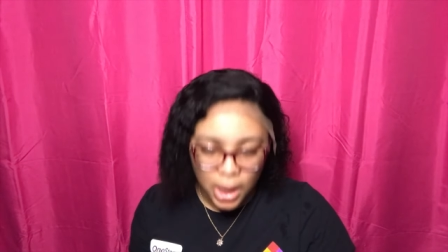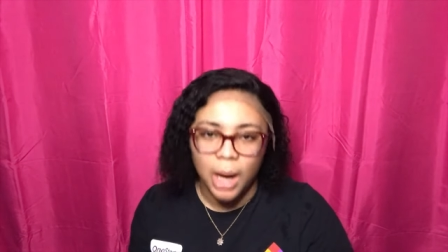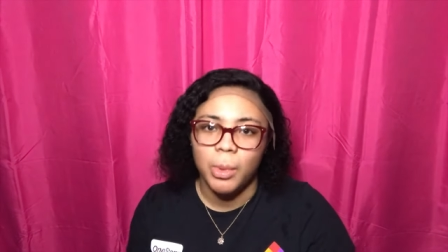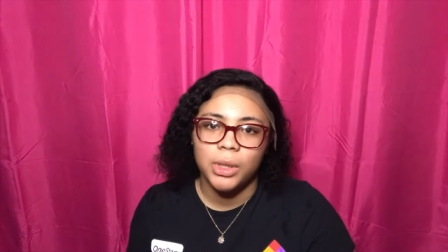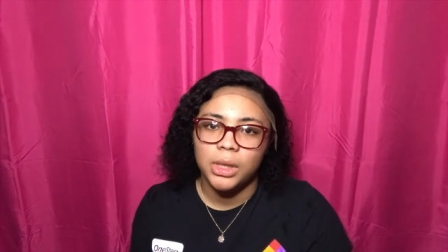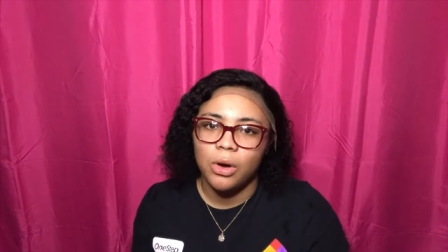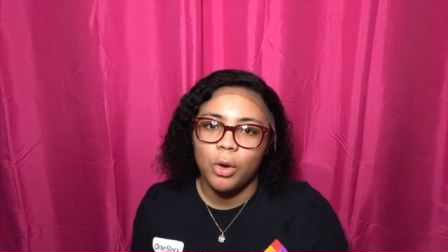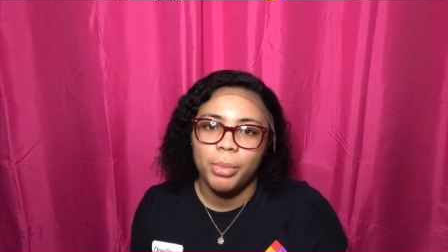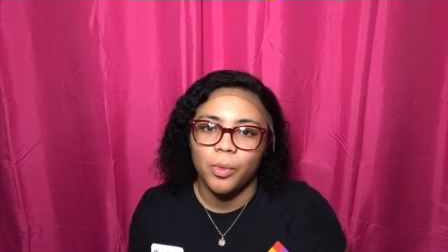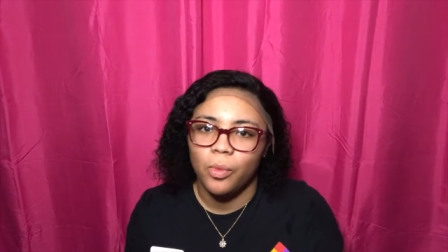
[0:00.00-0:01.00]
I'm only gonna
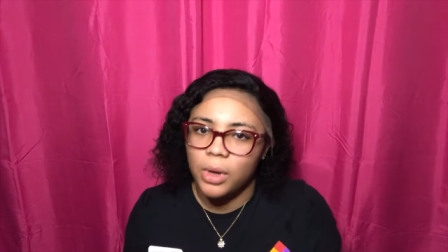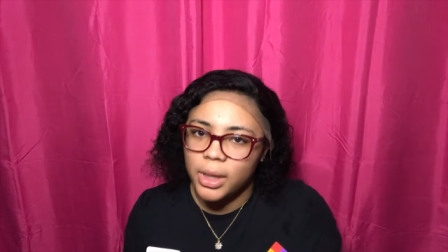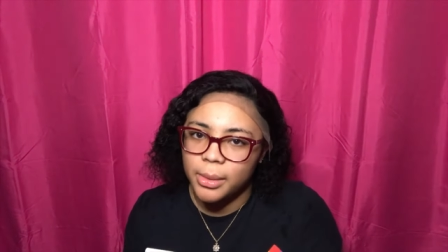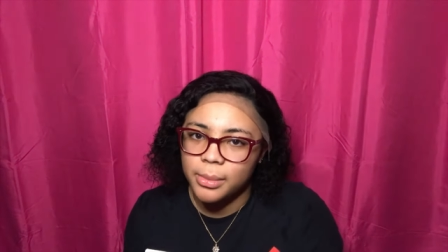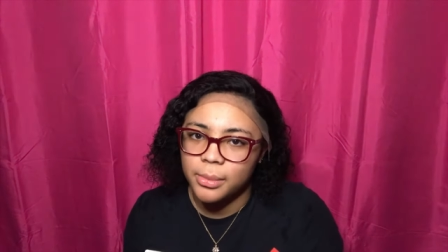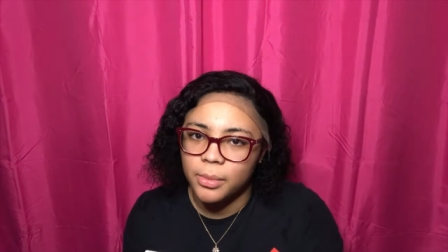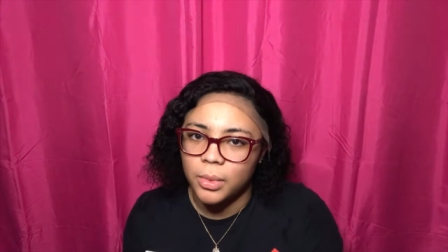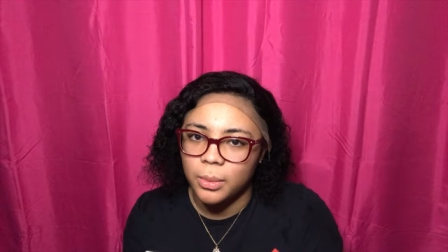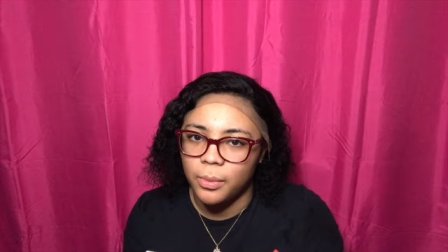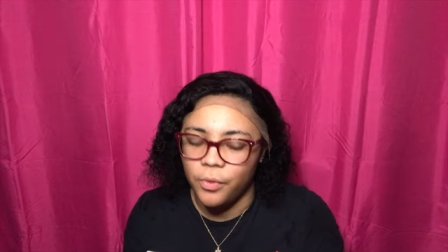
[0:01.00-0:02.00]
open one
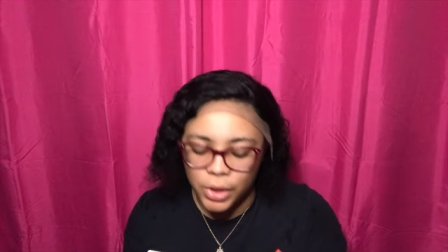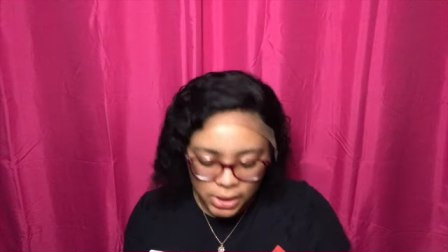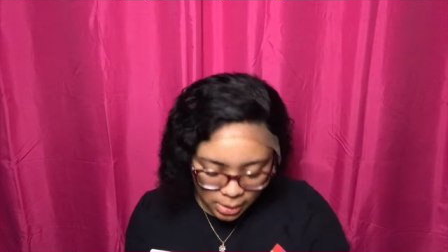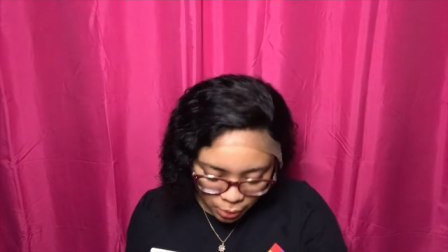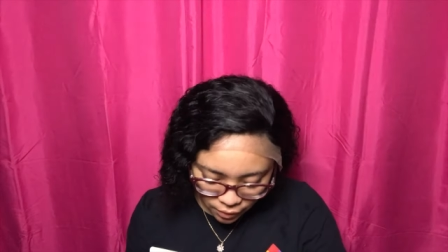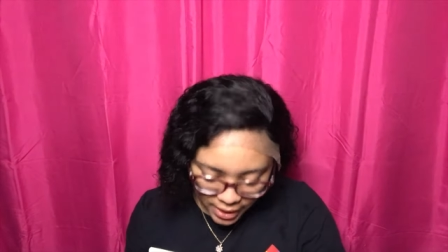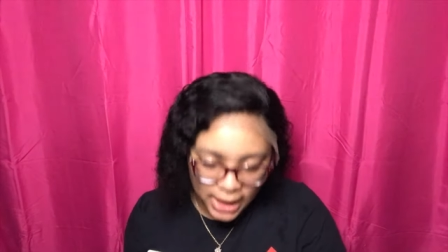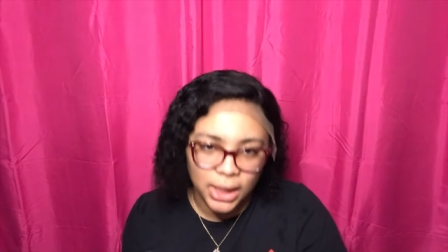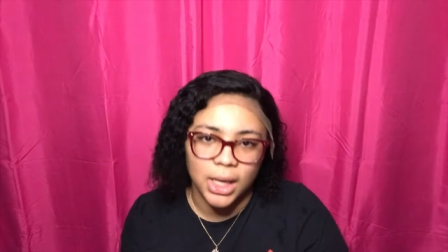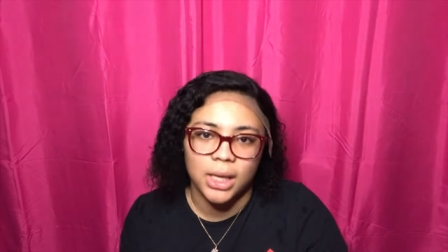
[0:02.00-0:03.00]
for the simple
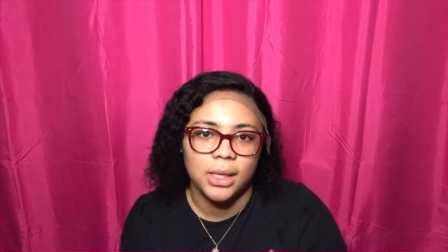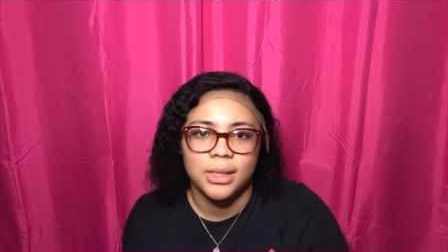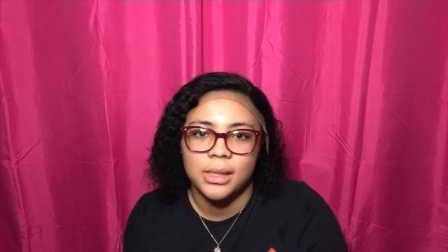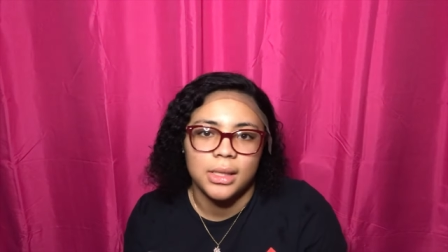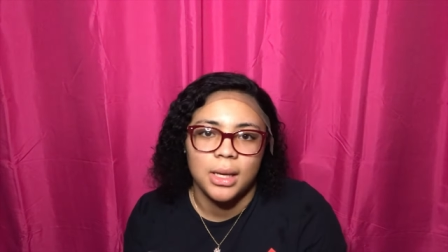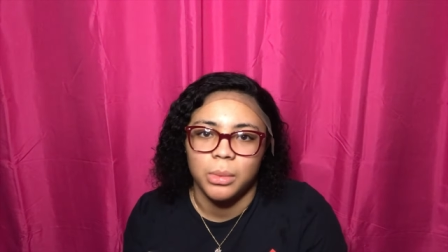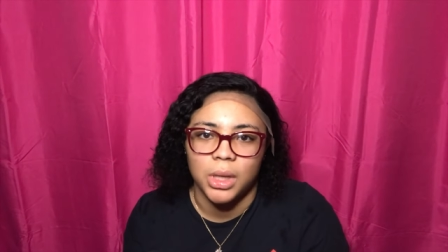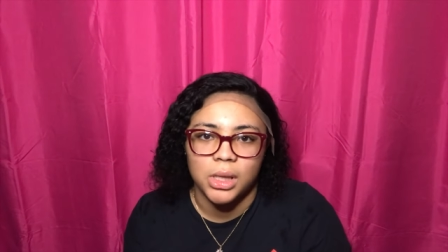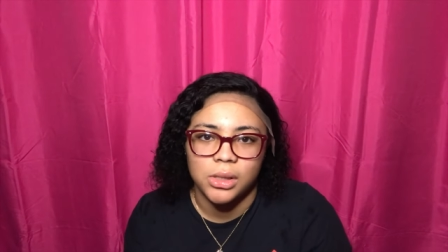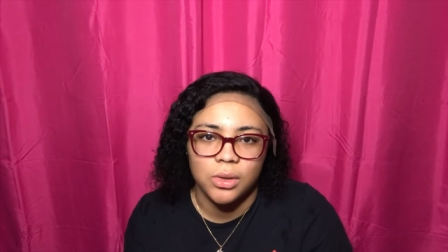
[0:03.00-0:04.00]
fact that it's the same
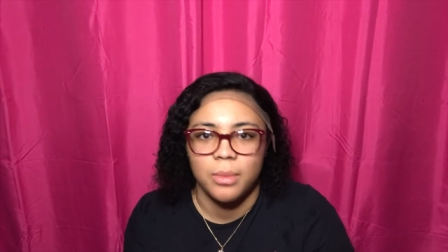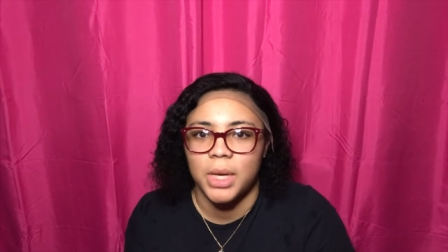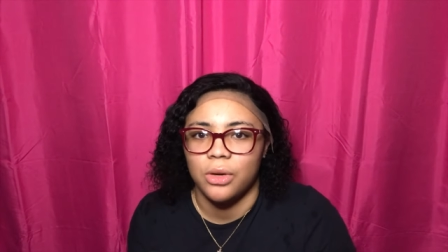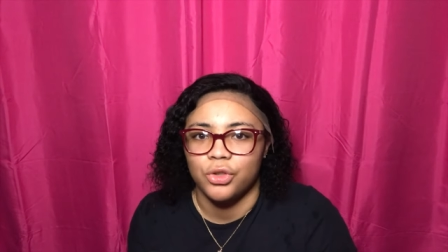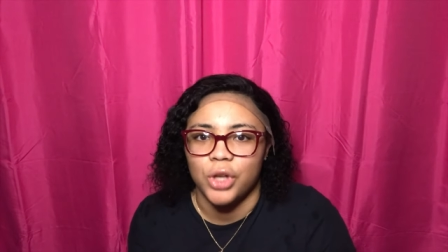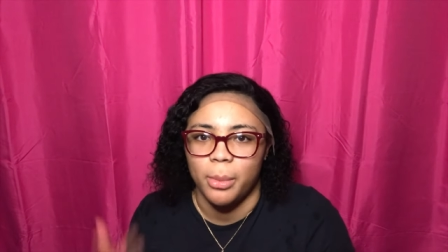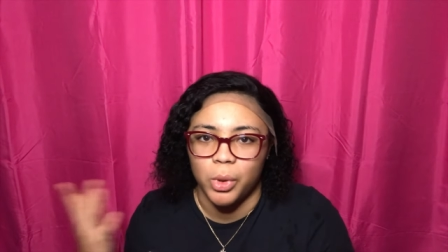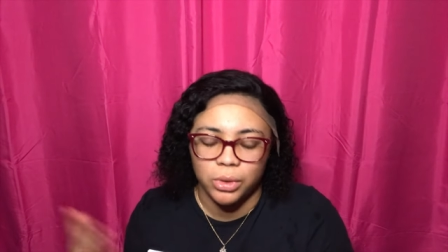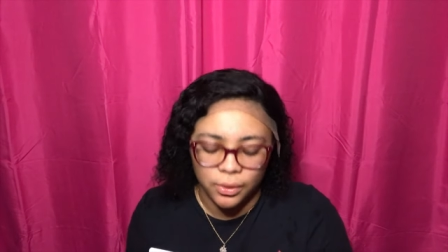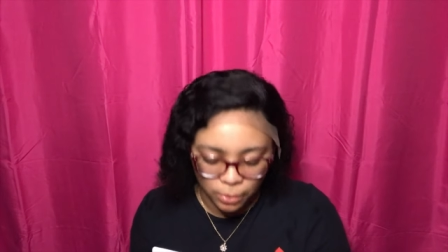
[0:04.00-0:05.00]
thing, so I'm not gonna try
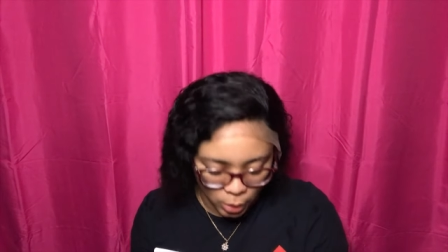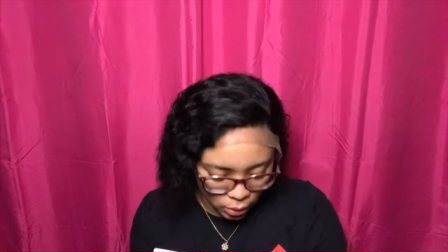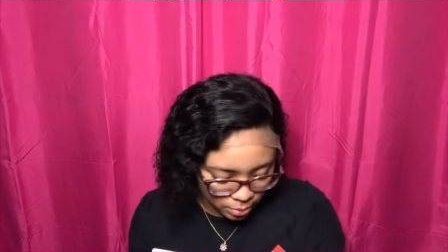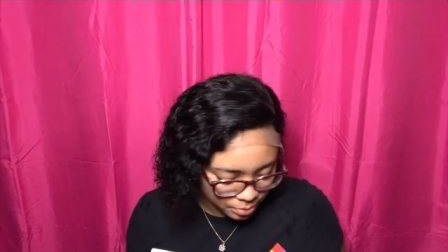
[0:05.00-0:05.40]
both of them on.